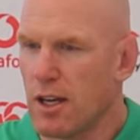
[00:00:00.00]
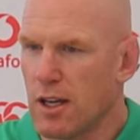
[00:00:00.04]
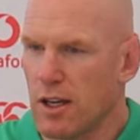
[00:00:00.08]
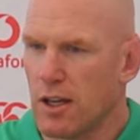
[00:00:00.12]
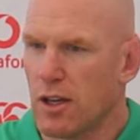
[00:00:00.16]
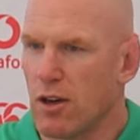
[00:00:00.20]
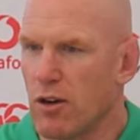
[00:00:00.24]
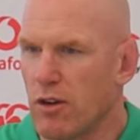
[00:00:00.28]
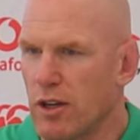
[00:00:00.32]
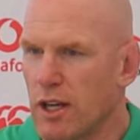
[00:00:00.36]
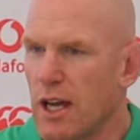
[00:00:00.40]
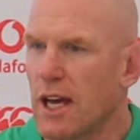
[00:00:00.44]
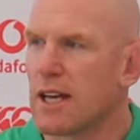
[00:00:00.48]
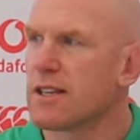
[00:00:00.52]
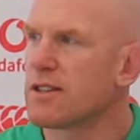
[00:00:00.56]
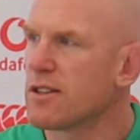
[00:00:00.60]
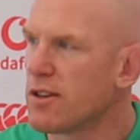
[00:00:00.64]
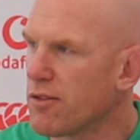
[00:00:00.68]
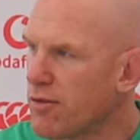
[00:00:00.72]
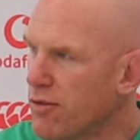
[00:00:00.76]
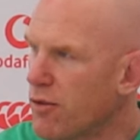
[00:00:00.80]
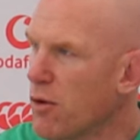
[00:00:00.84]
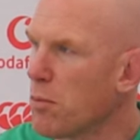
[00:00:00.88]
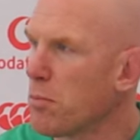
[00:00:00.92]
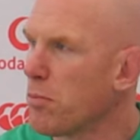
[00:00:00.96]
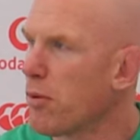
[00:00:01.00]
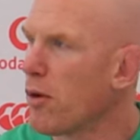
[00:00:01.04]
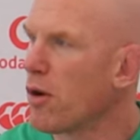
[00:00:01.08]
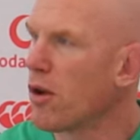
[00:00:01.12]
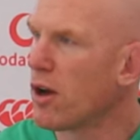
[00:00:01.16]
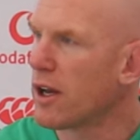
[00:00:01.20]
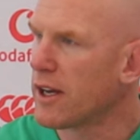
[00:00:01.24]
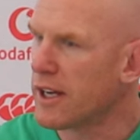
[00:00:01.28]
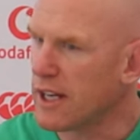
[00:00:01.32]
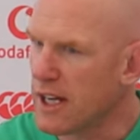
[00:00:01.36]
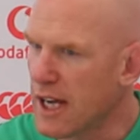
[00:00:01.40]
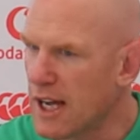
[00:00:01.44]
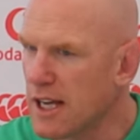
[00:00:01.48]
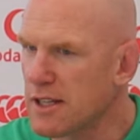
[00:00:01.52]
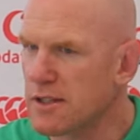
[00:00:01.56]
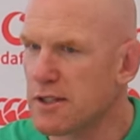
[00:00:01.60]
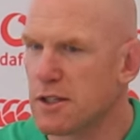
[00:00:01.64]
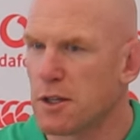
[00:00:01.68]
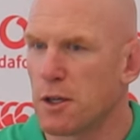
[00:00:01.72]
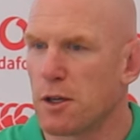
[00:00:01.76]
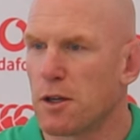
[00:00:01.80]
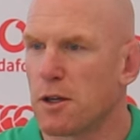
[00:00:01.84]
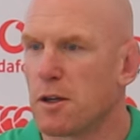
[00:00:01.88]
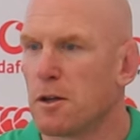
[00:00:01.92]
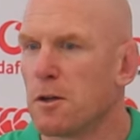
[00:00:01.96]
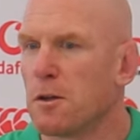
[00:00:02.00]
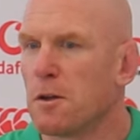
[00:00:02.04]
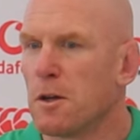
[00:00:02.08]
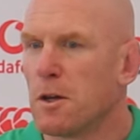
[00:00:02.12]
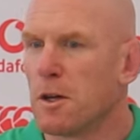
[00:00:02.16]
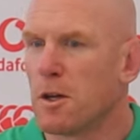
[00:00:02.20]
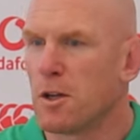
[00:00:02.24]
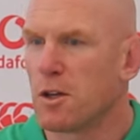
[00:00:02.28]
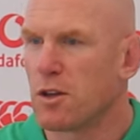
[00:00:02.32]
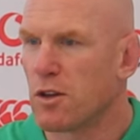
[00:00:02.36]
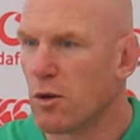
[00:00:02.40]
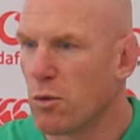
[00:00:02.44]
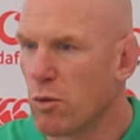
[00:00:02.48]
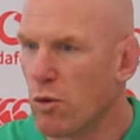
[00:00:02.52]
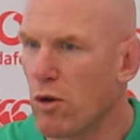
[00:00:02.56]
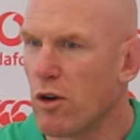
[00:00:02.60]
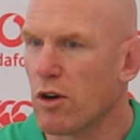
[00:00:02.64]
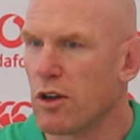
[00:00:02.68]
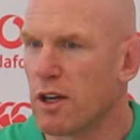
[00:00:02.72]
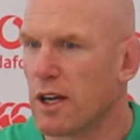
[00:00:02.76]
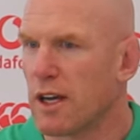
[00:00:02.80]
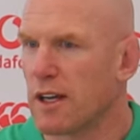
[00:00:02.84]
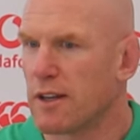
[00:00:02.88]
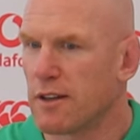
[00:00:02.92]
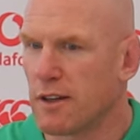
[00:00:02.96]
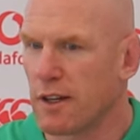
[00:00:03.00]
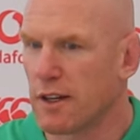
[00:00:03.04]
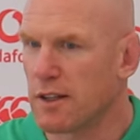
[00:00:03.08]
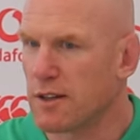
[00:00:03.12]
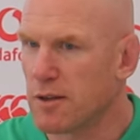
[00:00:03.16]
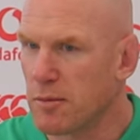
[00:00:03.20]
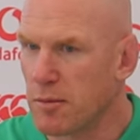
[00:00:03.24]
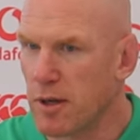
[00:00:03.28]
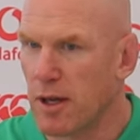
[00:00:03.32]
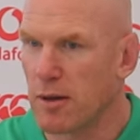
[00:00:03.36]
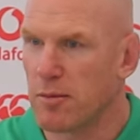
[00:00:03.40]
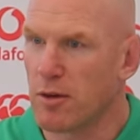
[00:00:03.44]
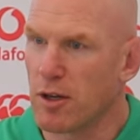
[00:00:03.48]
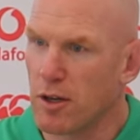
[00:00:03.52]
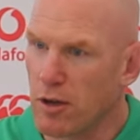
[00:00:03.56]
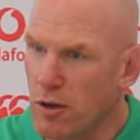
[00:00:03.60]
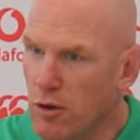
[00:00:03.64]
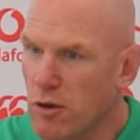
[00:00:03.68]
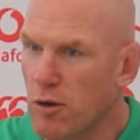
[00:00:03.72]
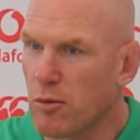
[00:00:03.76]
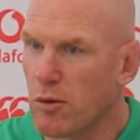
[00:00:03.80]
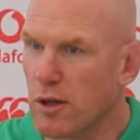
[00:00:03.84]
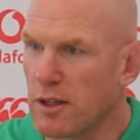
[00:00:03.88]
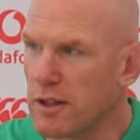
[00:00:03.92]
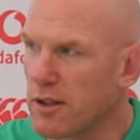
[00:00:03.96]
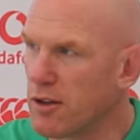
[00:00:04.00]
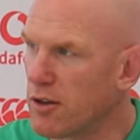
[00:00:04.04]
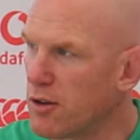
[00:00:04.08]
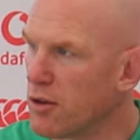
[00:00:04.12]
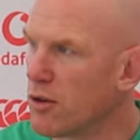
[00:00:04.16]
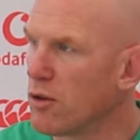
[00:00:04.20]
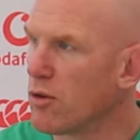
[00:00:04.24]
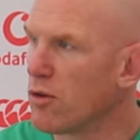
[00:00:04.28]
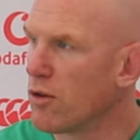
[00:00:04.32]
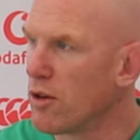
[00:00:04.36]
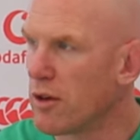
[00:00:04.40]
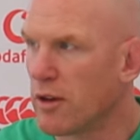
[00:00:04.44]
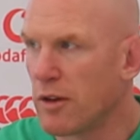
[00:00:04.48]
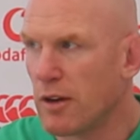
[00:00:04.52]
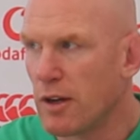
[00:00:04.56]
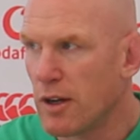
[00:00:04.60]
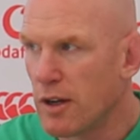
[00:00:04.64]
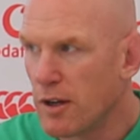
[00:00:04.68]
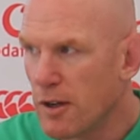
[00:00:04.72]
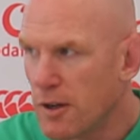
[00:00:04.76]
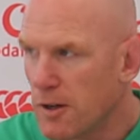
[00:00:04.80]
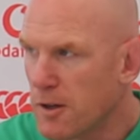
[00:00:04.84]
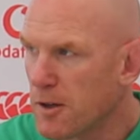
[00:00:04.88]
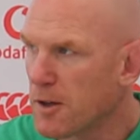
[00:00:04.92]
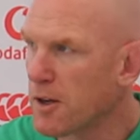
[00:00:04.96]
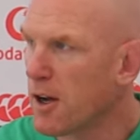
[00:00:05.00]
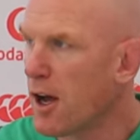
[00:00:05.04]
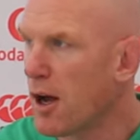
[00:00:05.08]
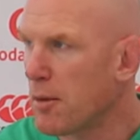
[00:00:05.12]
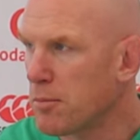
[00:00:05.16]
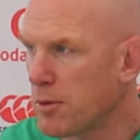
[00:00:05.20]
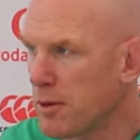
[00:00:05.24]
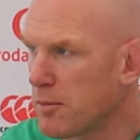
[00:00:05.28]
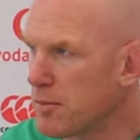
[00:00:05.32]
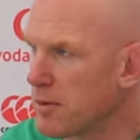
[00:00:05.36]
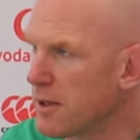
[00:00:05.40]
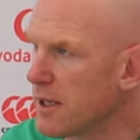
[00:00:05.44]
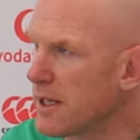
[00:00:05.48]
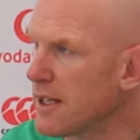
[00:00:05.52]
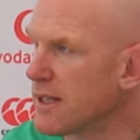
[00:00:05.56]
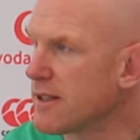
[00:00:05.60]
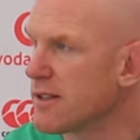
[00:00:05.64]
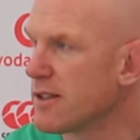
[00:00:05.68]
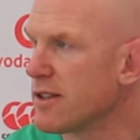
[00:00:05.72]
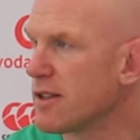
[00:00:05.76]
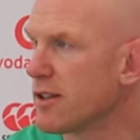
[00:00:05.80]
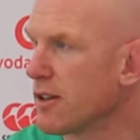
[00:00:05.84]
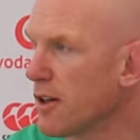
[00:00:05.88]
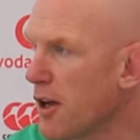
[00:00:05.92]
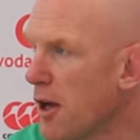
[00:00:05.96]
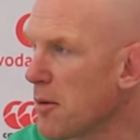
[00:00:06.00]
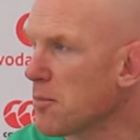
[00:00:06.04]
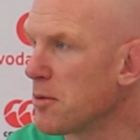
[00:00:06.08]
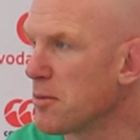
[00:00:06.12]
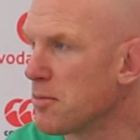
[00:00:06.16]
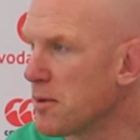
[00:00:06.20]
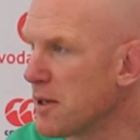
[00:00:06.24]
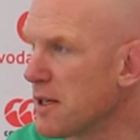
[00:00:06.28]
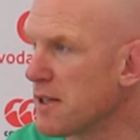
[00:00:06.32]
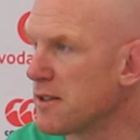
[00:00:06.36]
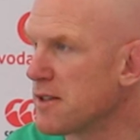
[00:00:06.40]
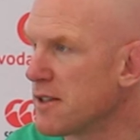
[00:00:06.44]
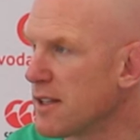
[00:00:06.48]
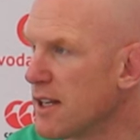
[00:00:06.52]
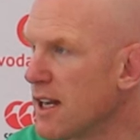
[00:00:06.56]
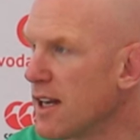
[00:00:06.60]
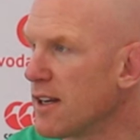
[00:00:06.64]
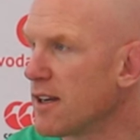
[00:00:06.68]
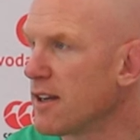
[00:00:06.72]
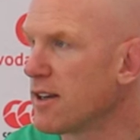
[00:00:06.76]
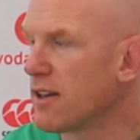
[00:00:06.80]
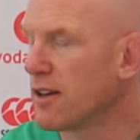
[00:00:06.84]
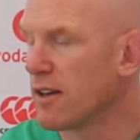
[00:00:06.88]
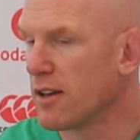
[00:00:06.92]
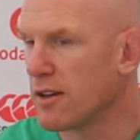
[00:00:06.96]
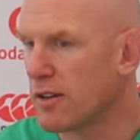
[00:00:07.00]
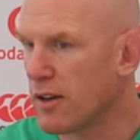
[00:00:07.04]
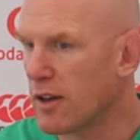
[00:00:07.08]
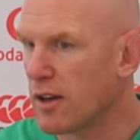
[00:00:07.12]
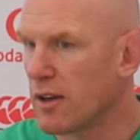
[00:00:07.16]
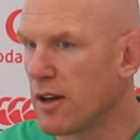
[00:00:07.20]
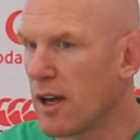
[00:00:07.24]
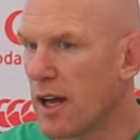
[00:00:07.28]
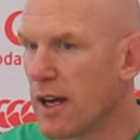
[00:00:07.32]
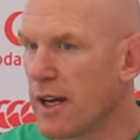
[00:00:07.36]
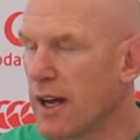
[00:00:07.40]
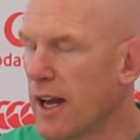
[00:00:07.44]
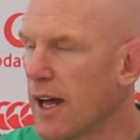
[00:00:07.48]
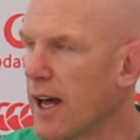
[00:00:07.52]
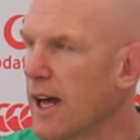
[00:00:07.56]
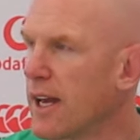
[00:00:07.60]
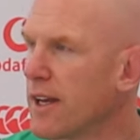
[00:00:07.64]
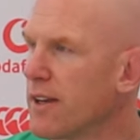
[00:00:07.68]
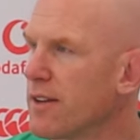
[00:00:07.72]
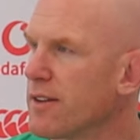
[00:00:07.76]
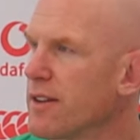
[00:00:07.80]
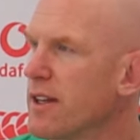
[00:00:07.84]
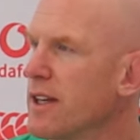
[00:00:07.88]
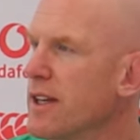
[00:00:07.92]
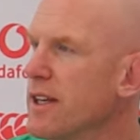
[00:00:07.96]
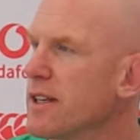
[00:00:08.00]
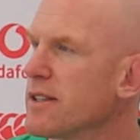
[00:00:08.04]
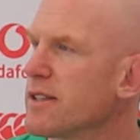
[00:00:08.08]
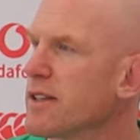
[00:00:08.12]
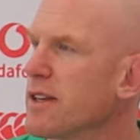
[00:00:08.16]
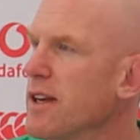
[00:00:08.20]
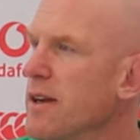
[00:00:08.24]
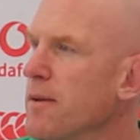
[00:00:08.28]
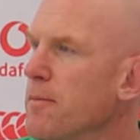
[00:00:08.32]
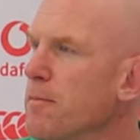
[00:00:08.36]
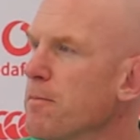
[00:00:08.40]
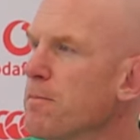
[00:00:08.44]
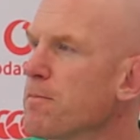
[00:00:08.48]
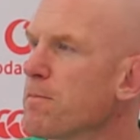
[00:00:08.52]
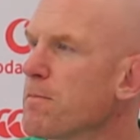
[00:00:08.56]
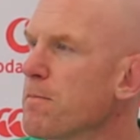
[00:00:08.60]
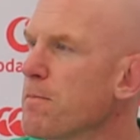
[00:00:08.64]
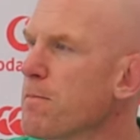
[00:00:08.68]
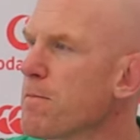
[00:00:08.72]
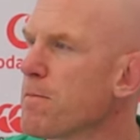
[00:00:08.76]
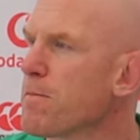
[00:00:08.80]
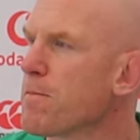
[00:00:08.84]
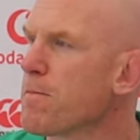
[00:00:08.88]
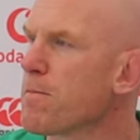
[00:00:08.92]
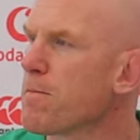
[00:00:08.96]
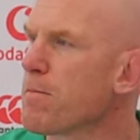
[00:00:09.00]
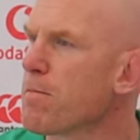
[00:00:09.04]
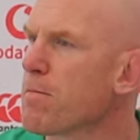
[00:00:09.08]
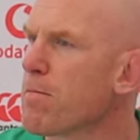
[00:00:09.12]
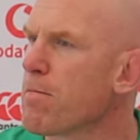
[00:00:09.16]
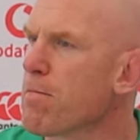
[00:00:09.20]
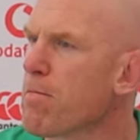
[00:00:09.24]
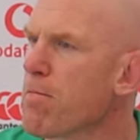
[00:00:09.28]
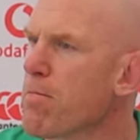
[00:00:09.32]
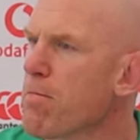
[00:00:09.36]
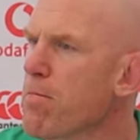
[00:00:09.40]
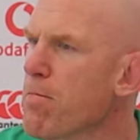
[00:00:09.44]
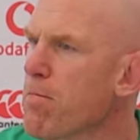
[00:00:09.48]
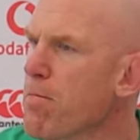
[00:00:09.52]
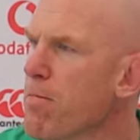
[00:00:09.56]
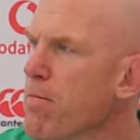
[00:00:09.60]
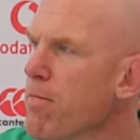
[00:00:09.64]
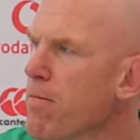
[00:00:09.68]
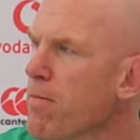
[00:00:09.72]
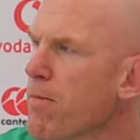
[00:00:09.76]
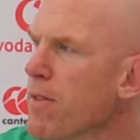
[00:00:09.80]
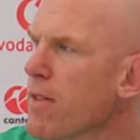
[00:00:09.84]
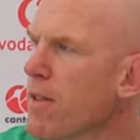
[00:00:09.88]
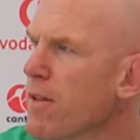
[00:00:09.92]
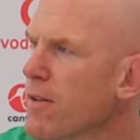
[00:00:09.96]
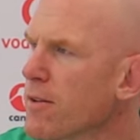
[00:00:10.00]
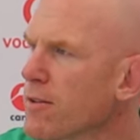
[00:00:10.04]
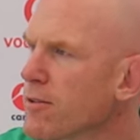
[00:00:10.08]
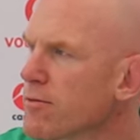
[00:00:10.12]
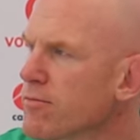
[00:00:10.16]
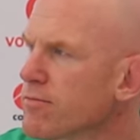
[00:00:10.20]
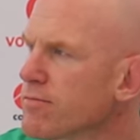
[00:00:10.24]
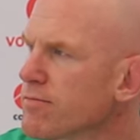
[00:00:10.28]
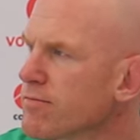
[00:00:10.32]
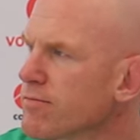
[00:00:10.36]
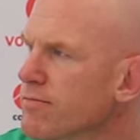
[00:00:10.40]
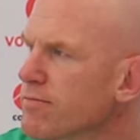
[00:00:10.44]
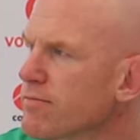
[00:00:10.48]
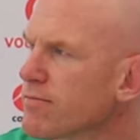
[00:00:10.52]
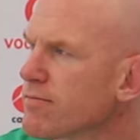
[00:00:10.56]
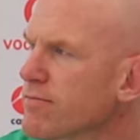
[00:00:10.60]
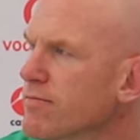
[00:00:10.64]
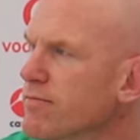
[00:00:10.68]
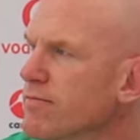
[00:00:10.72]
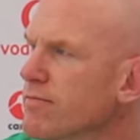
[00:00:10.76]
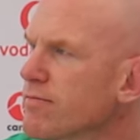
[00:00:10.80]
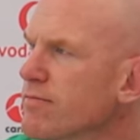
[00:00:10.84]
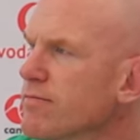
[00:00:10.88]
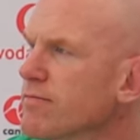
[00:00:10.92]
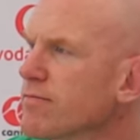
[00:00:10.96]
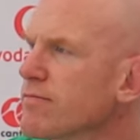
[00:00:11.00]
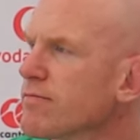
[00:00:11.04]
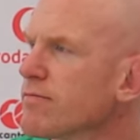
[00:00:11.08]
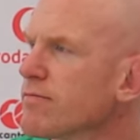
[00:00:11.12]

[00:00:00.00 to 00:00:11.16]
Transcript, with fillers: you know, he has the football, and he has the work ethic to be able to look at what they're doing, copy paste it, and edit it, and add it to his game. Thanks, John. Knowing Jerry